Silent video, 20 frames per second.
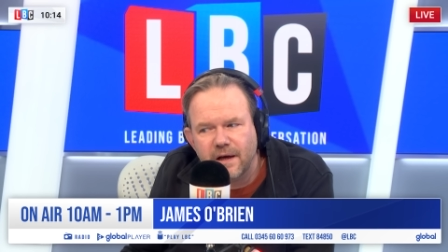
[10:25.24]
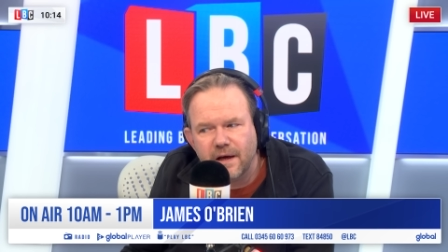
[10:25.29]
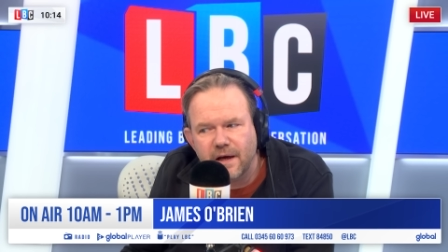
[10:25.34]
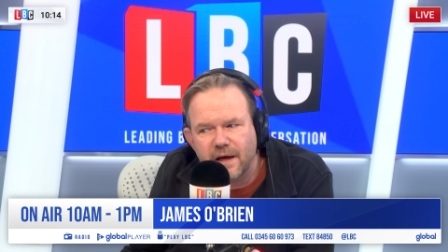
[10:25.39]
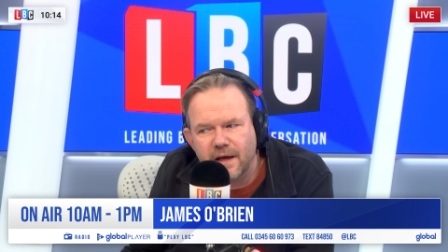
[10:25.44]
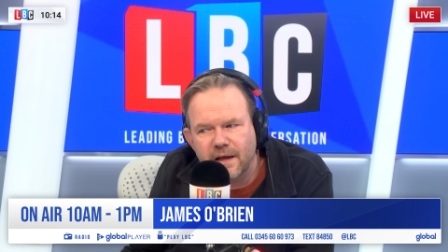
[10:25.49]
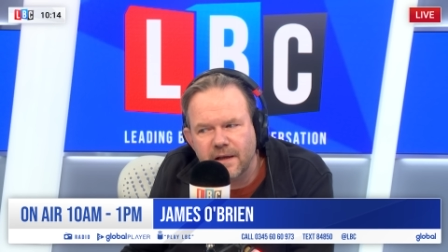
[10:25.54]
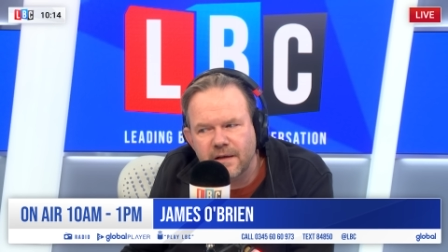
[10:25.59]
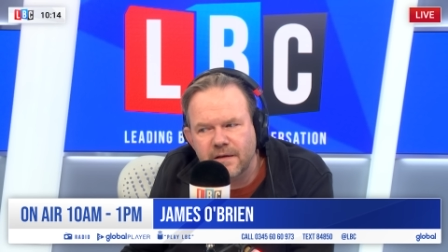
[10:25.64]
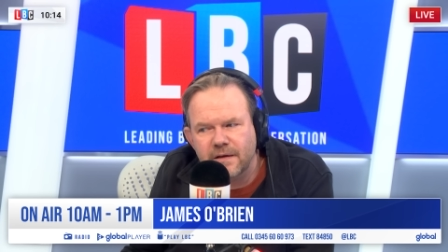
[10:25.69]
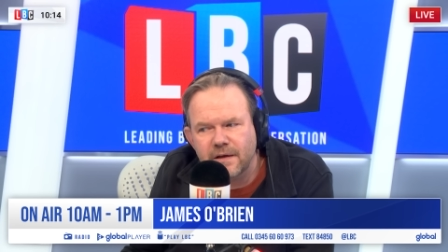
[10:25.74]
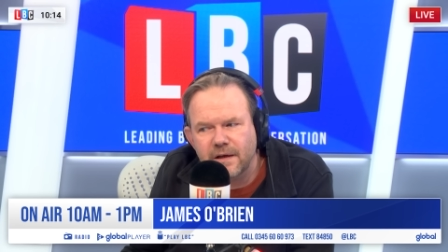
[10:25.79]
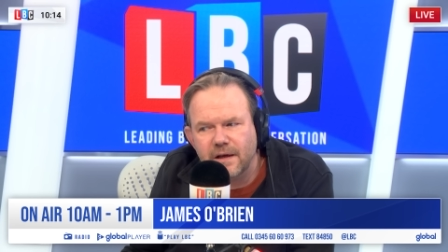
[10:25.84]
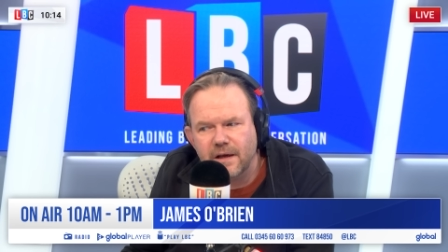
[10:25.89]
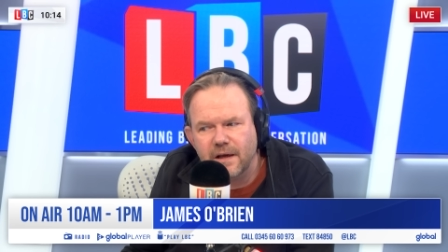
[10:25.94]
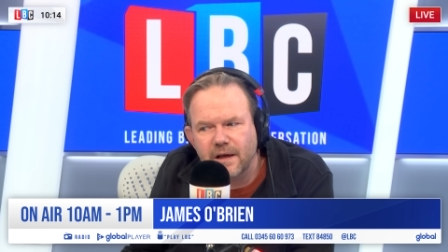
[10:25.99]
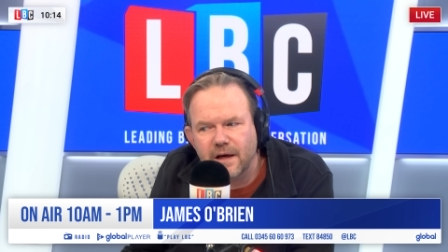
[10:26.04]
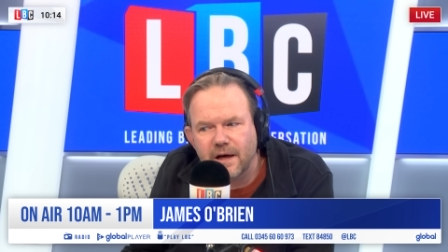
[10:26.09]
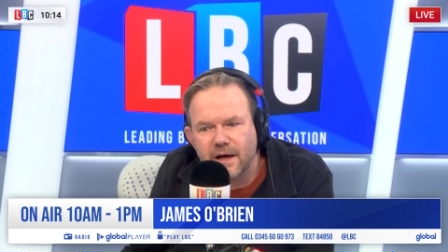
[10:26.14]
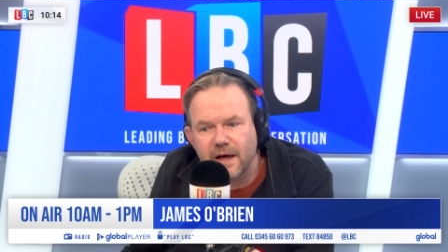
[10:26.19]
And
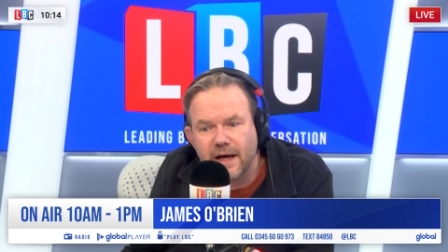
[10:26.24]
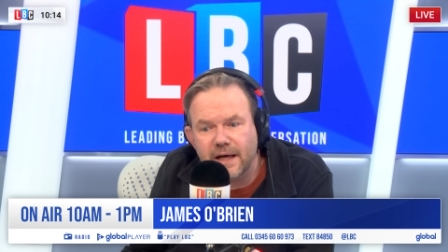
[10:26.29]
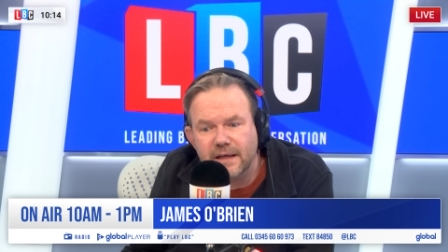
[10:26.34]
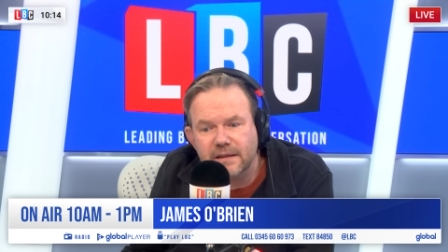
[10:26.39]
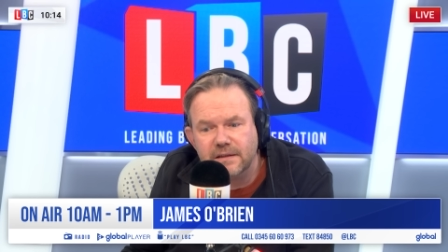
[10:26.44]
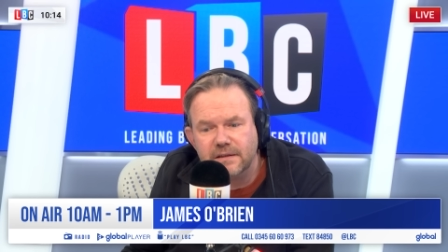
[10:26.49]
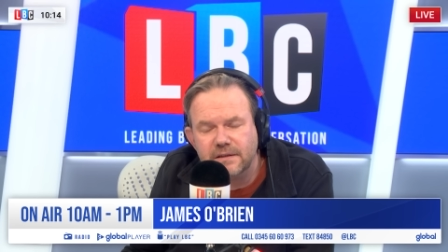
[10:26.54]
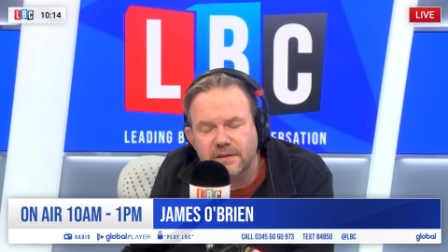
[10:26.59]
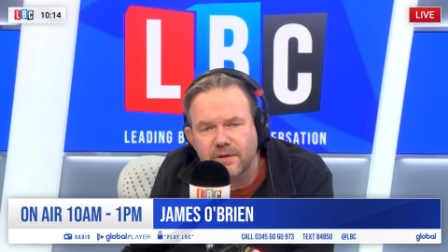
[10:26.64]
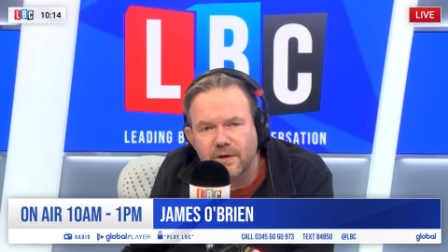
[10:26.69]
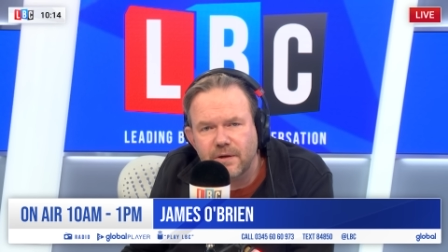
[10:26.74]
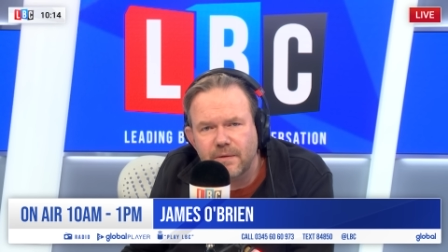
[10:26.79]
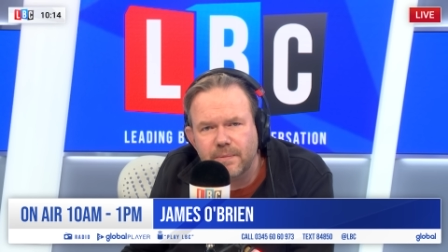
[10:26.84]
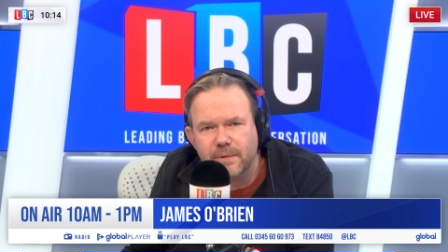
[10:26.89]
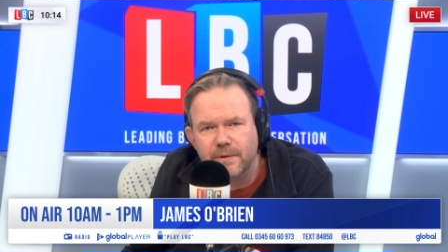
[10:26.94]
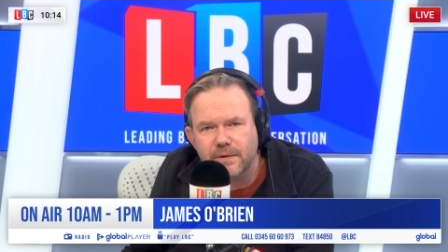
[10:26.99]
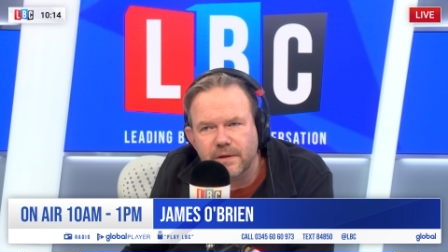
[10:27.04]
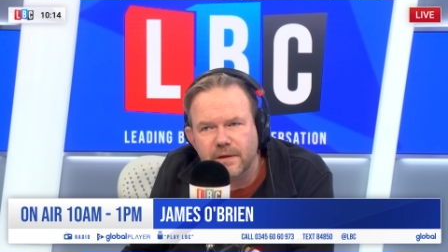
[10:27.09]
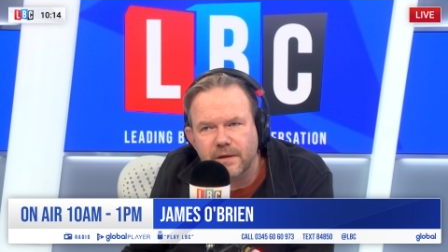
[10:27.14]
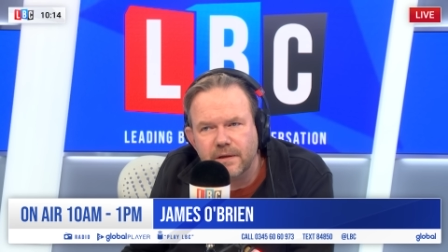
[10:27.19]
I had to stop
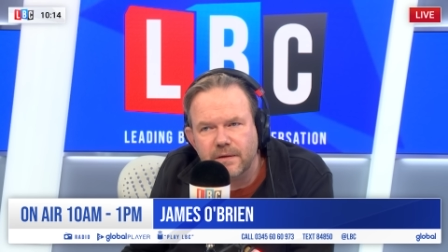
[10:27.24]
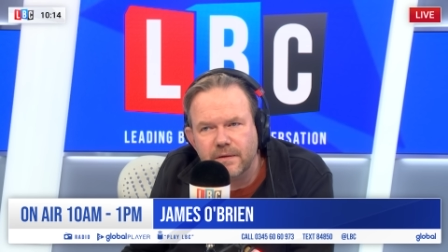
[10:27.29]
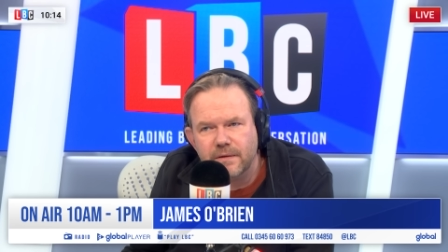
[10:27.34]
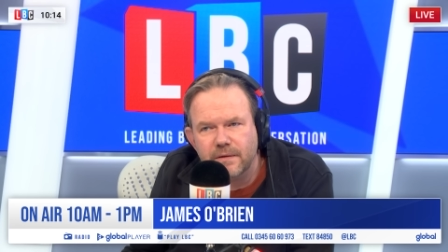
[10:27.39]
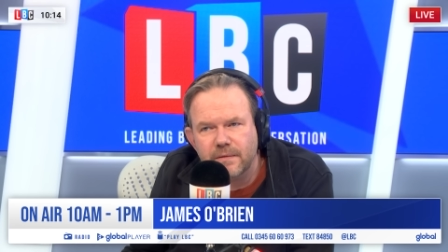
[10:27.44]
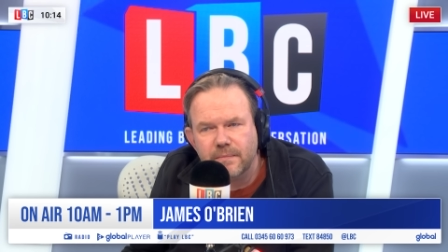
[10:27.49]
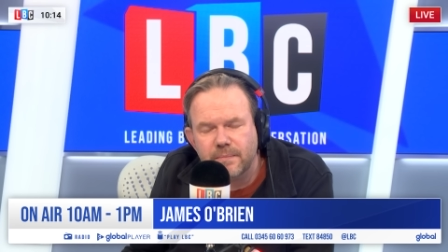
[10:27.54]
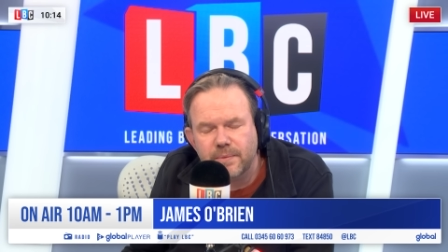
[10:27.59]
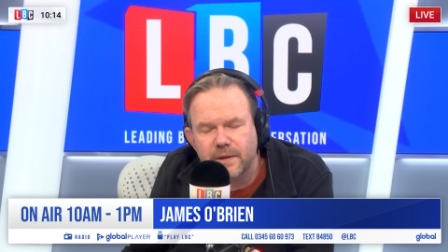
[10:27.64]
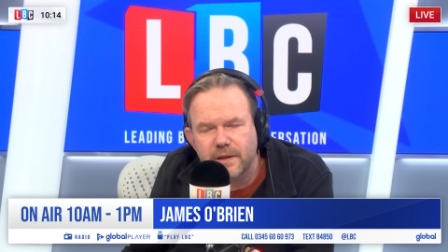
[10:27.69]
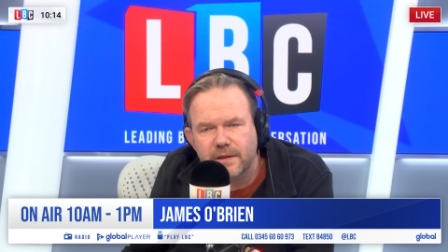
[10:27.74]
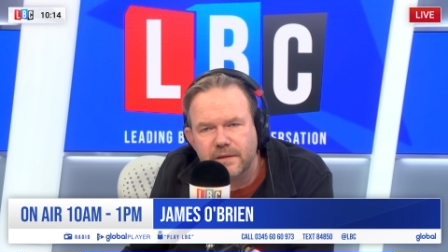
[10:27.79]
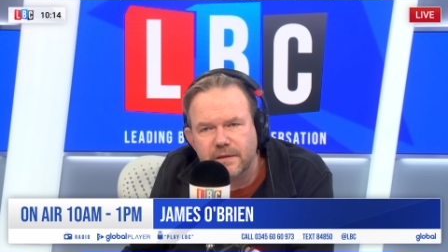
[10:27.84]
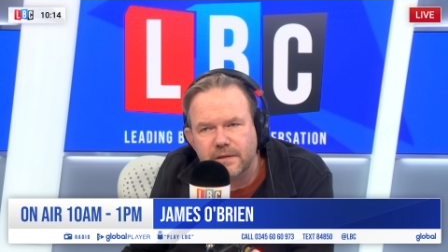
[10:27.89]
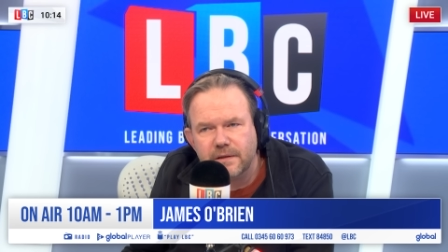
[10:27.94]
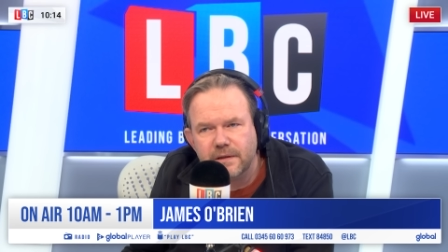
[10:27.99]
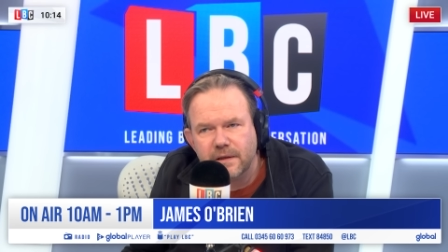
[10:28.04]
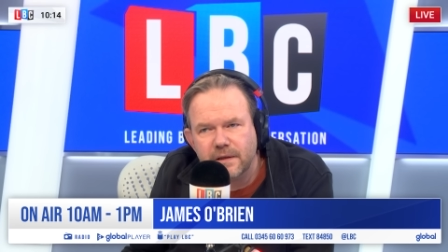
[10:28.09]
on the on the bridge.